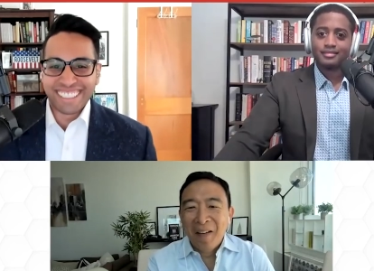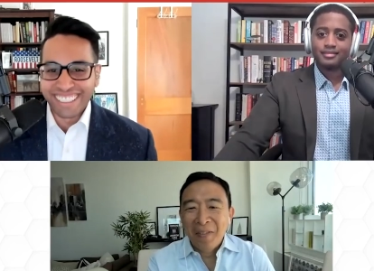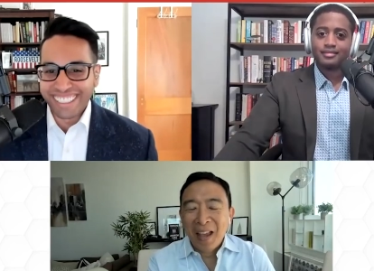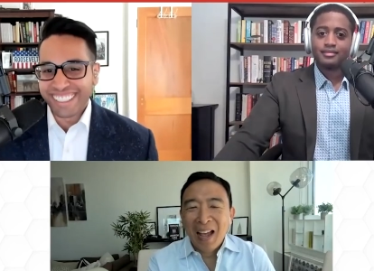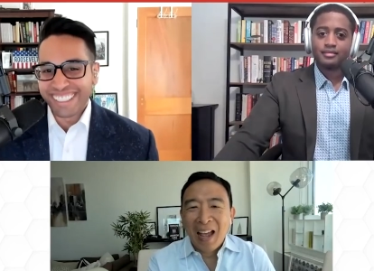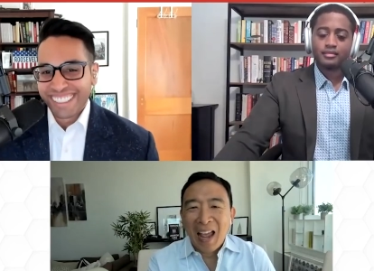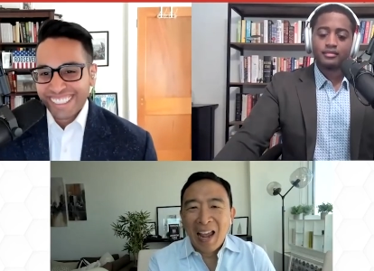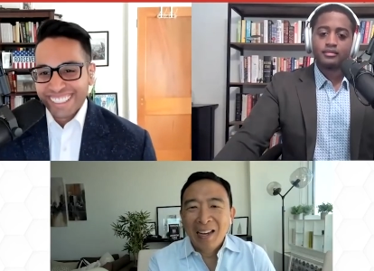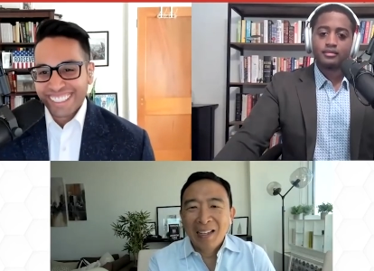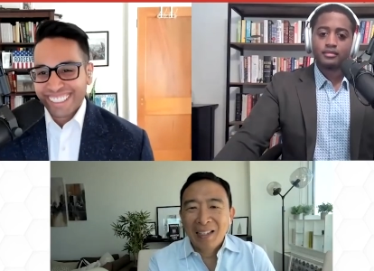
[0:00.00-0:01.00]
Speaker 1: yeah. uh,
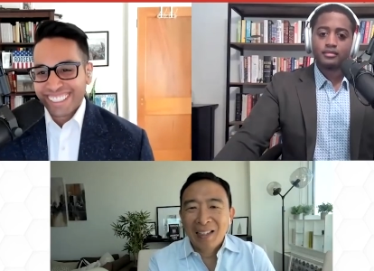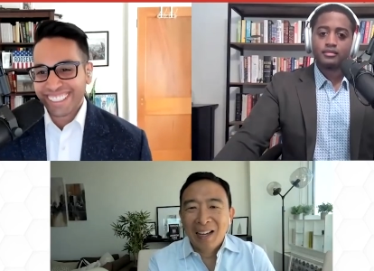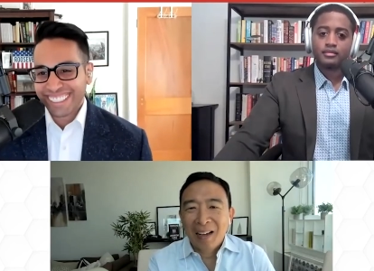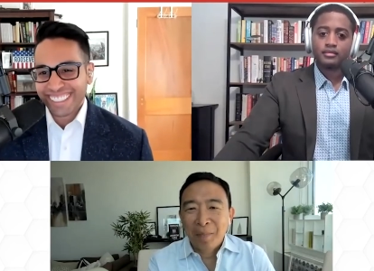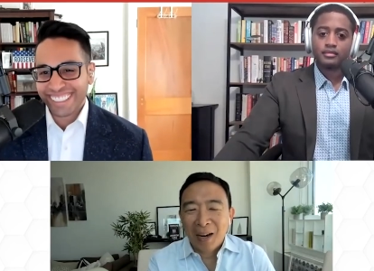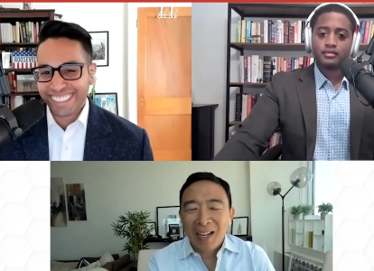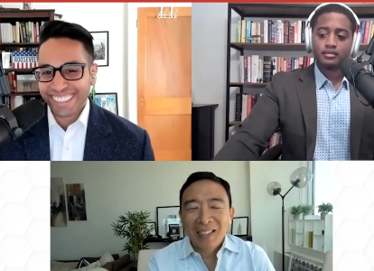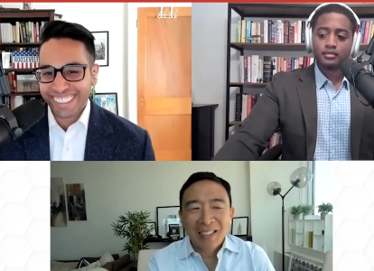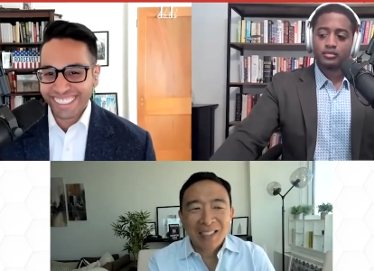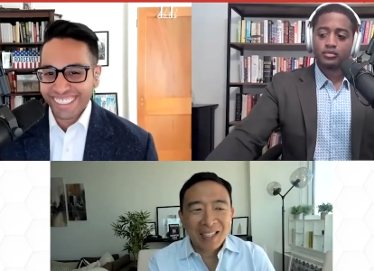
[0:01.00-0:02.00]
and the
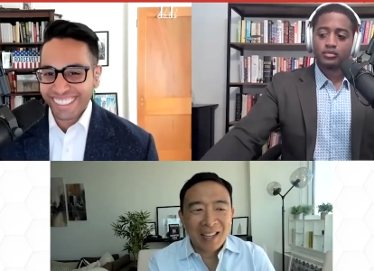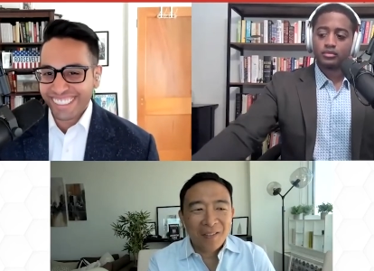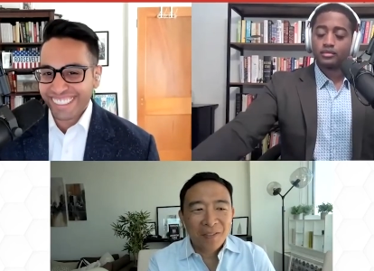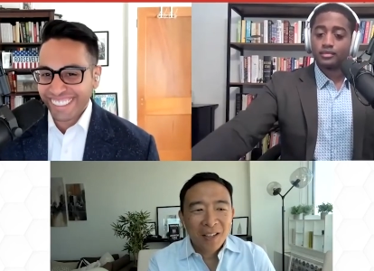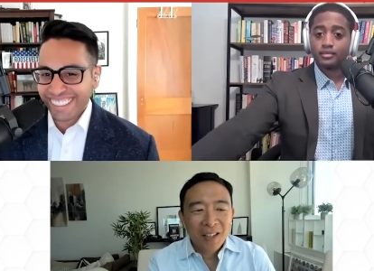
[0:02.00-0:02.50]
process itself.